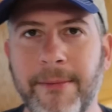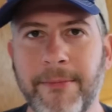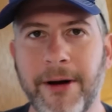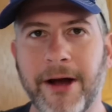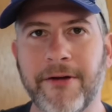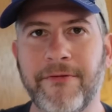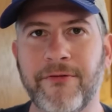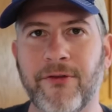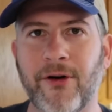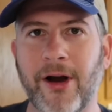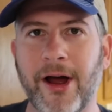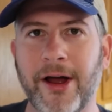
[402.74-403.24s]
my
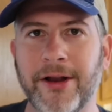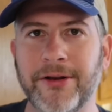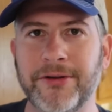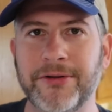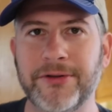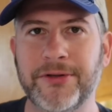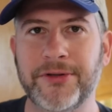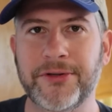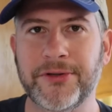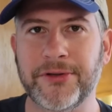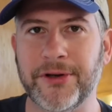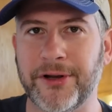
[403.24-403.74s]

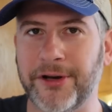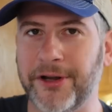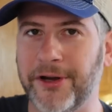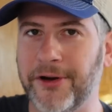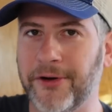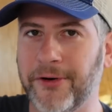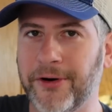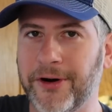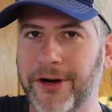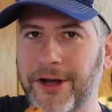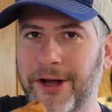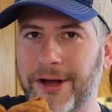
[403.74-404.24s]
friends, and
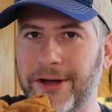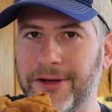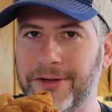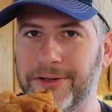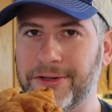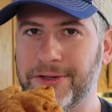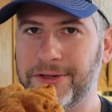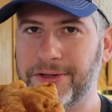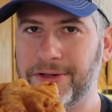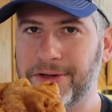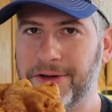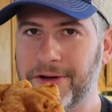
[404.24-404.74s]
here it
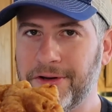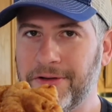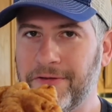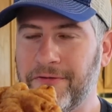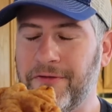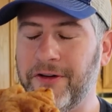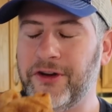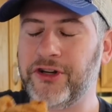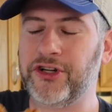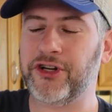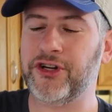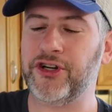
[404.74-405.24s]
is,
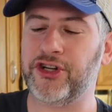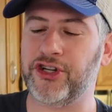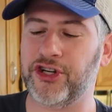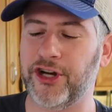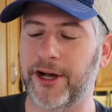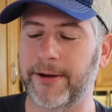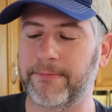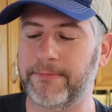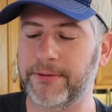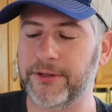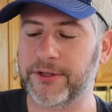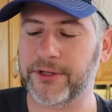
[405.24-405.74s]
fish and
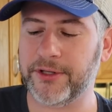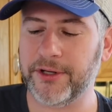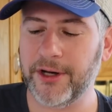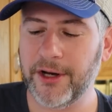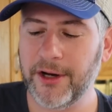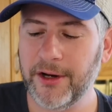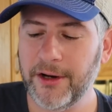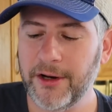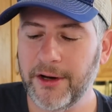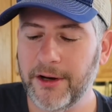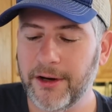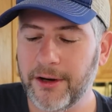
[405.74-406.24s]
chips.
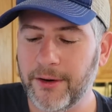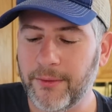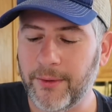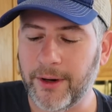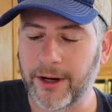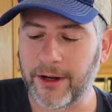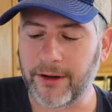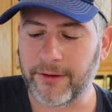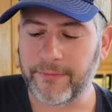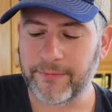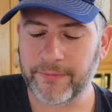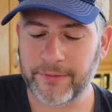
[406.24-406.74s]

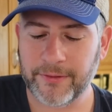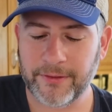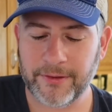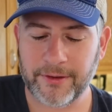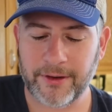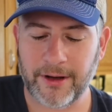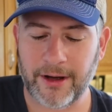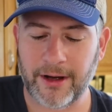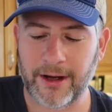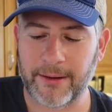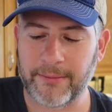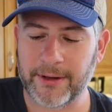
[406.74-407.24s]
Well,
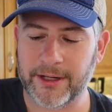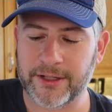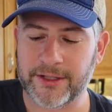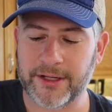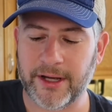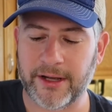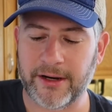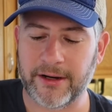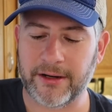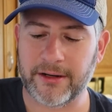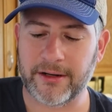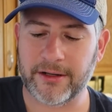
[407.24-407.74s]
I'm
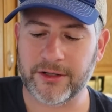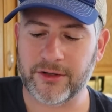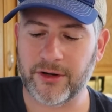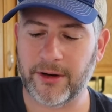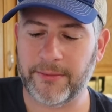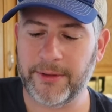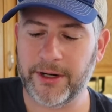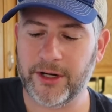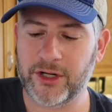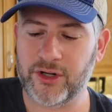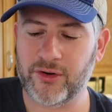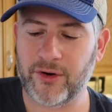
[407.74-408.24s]
excited. So I'm
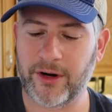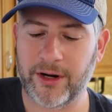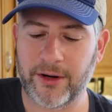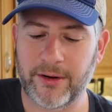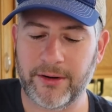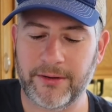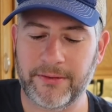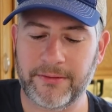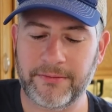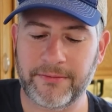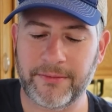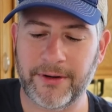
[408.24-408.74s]
gonna try
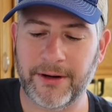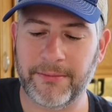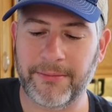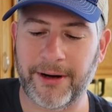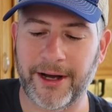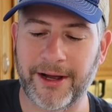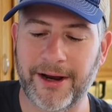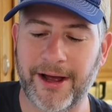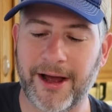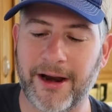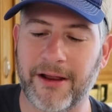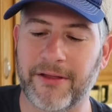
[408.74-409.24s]
a
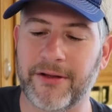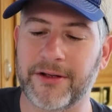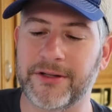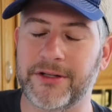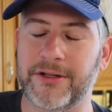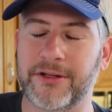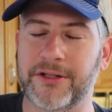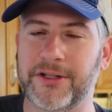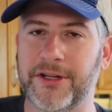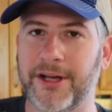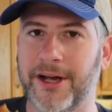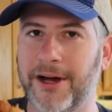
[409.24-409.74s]
bite out of this
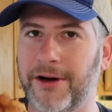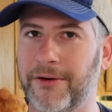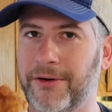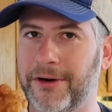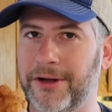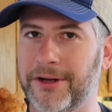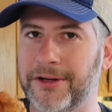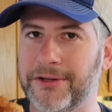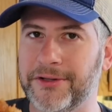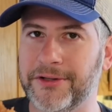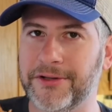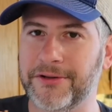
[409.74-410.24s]
and see how it
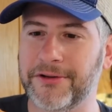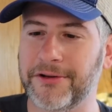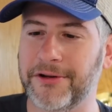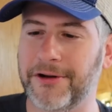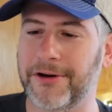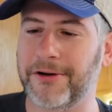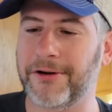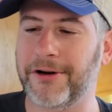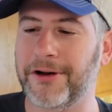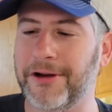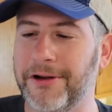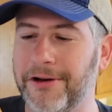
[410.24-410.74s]
is.
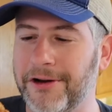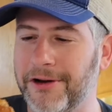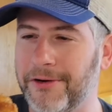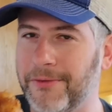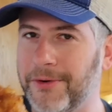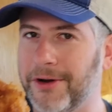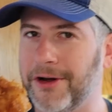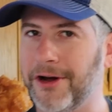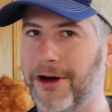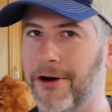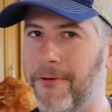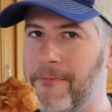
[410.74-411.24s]
All right, here
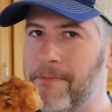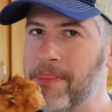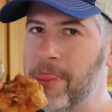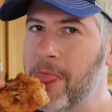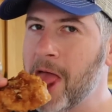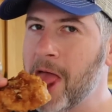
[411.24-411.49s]
we go.